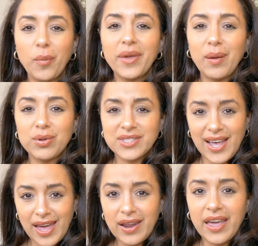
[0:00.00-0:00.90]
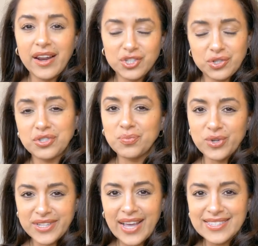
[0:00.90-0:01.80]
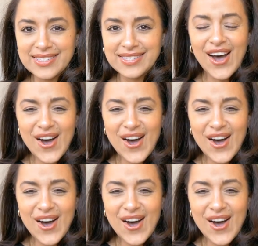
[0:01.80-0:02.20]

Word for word: i'll be able to add and introduce more sizes